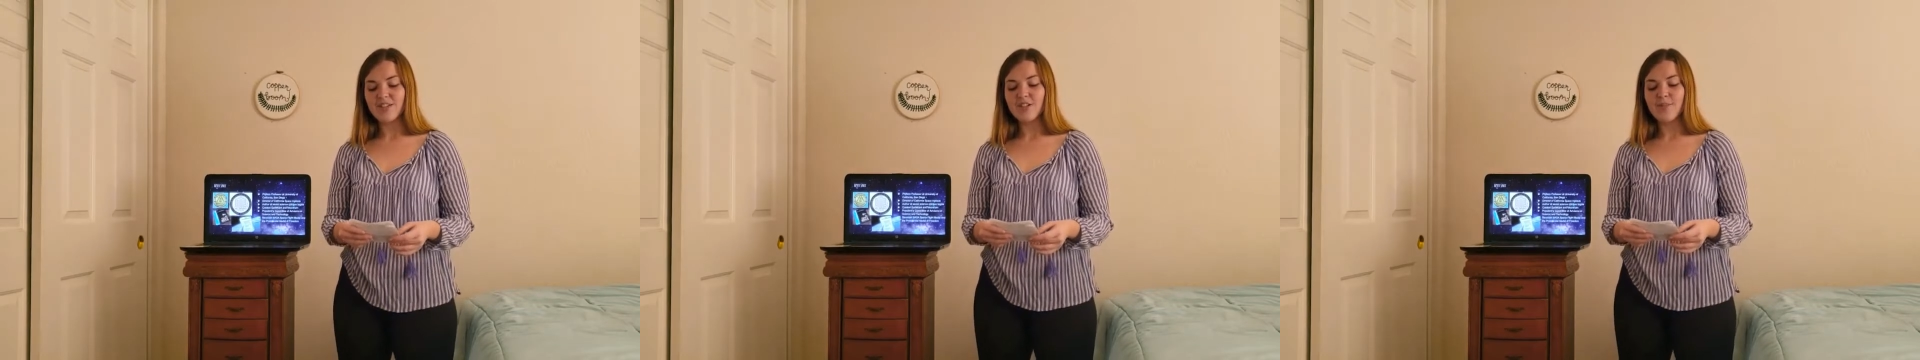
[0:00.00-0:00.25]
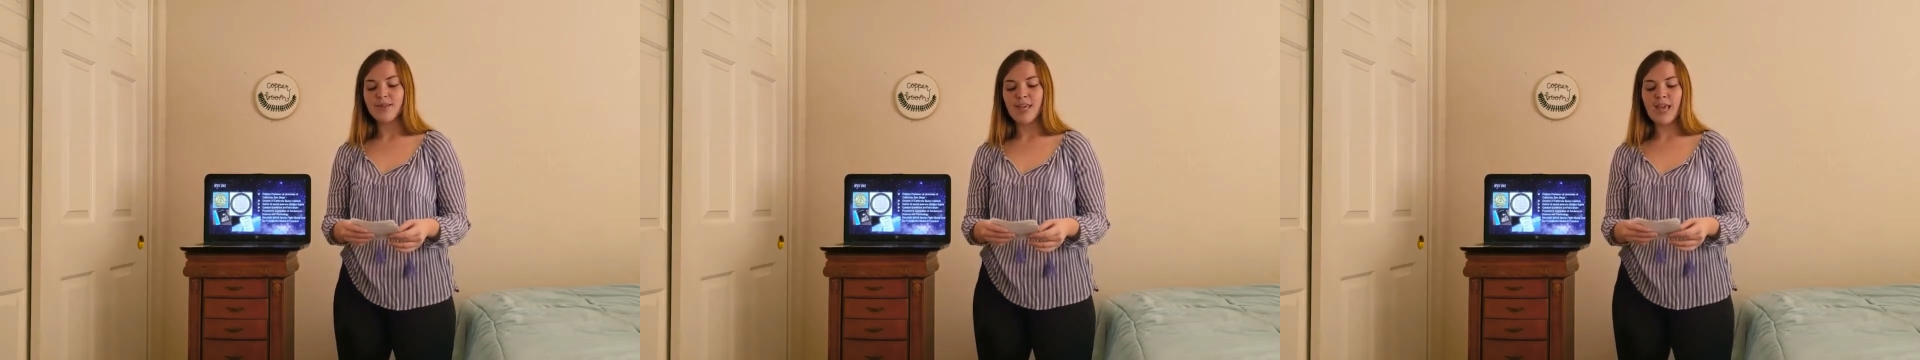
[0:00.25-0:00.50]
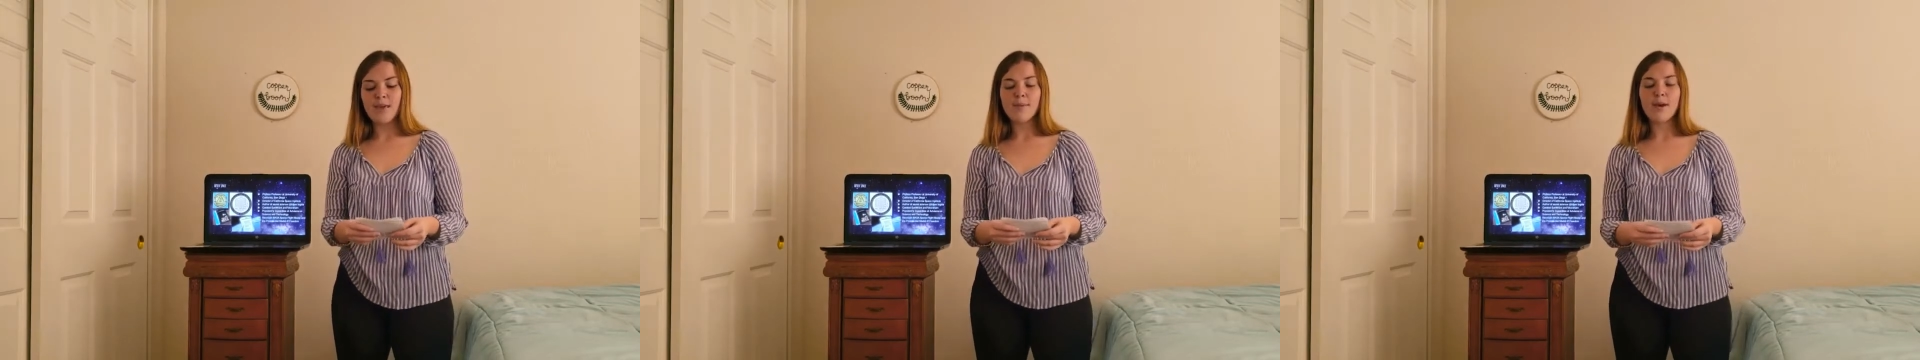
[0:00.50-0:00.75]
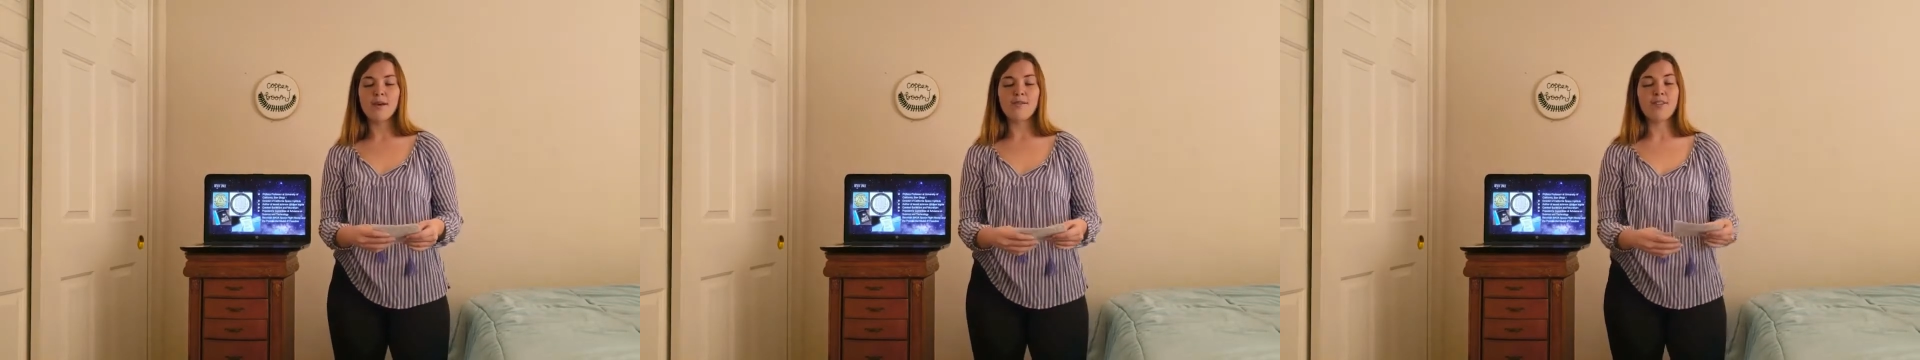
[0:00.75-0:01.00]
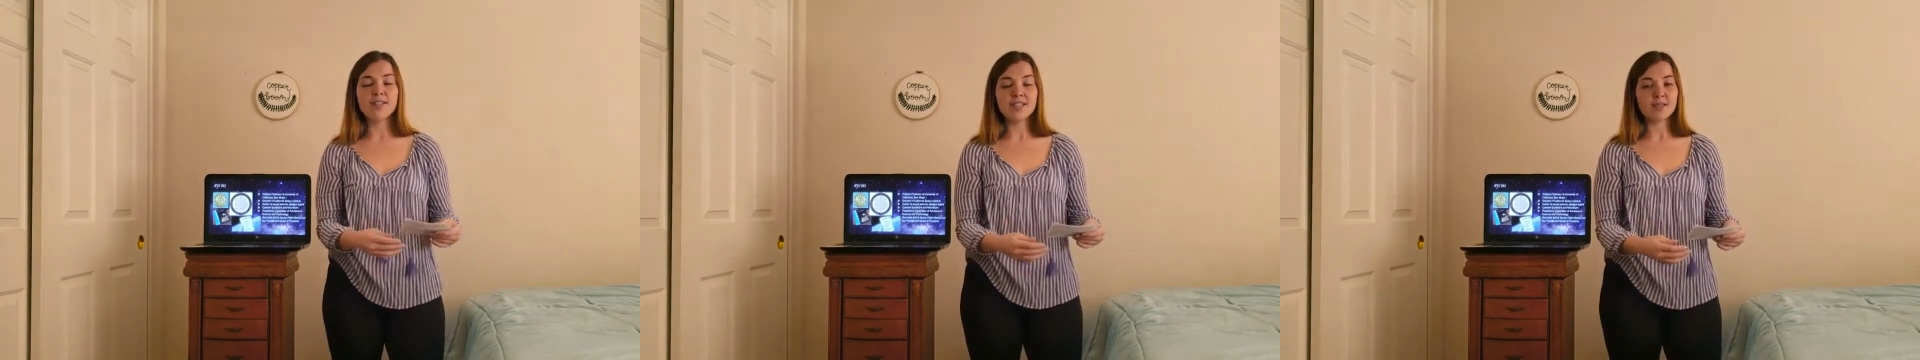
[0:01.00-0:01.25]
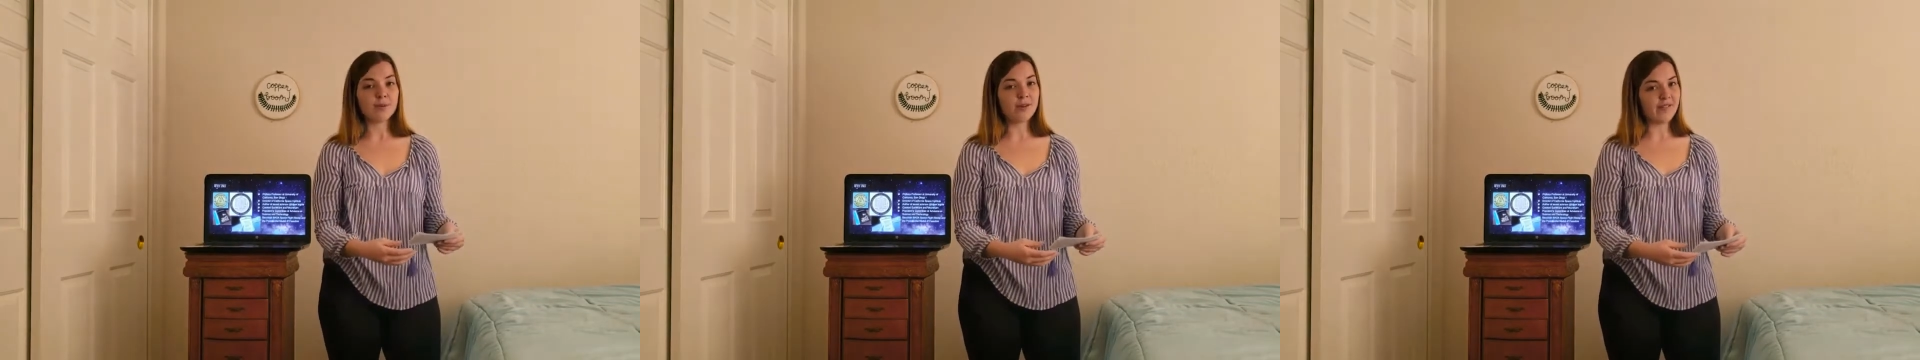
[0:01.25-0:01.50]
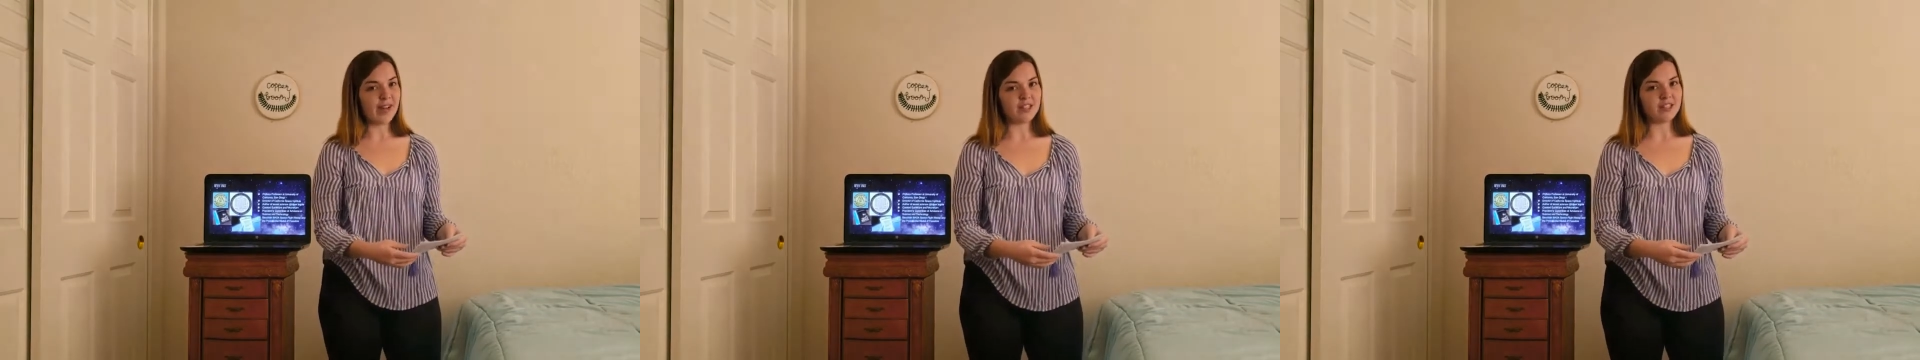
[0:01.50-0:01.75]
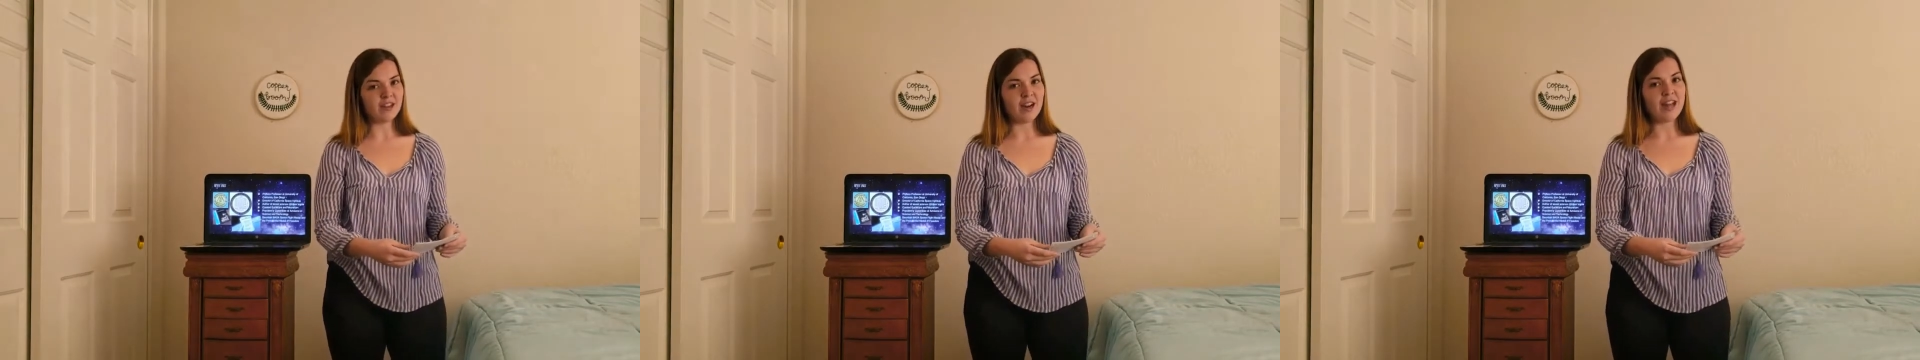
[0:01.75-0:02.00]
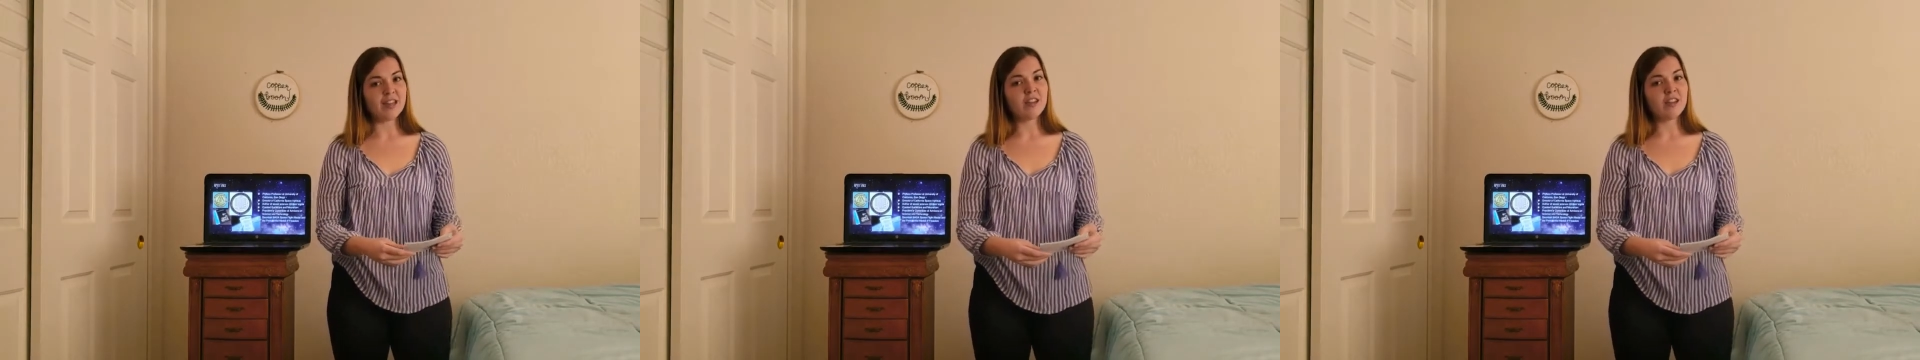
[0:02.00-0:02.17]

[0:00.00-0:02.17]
she became a physics professor at